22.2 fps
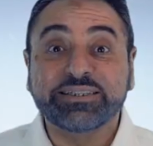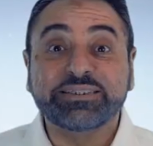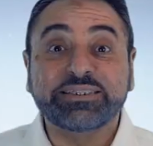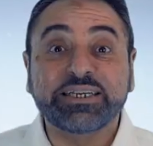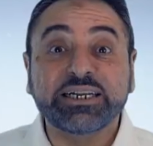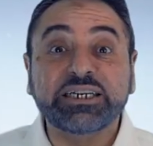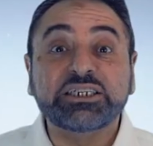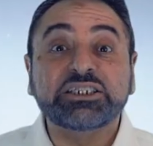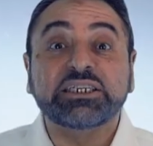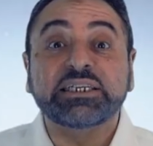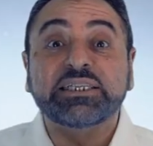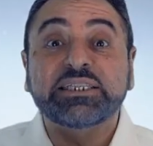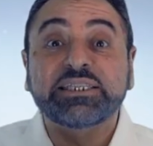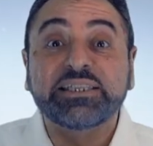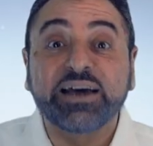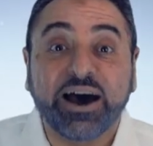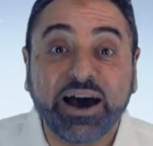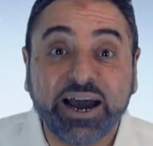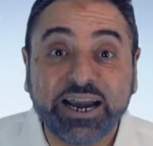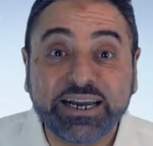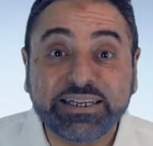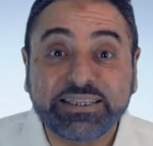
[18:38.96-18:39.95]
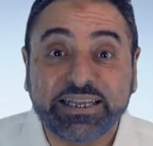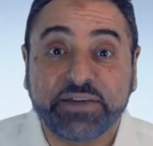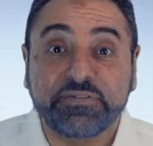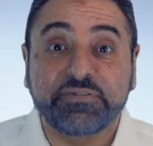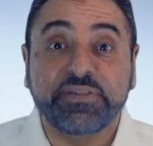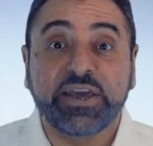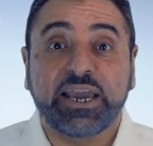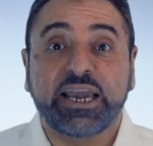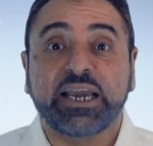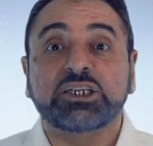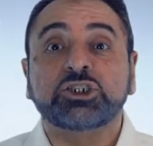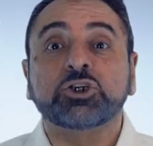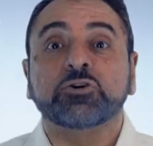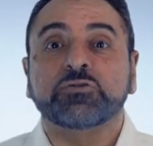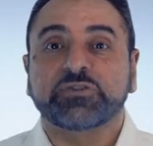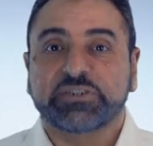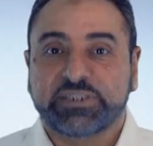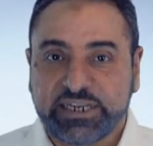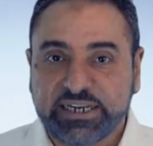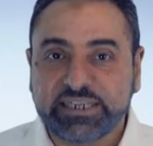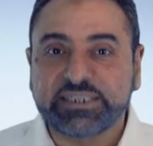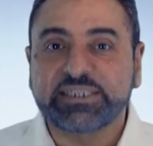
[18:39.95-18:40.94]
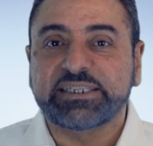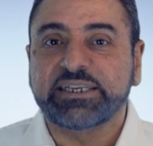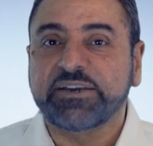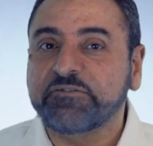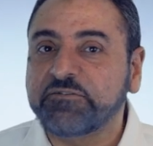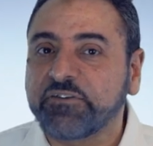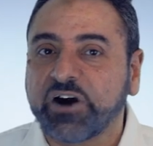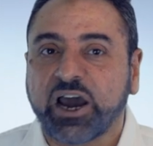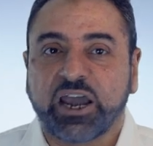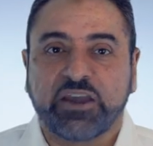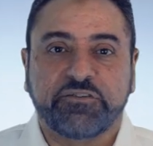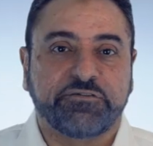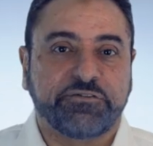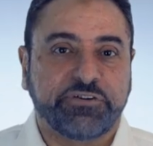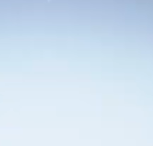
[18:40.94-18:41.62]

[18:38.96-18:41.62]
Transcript: until she died at the age of 65.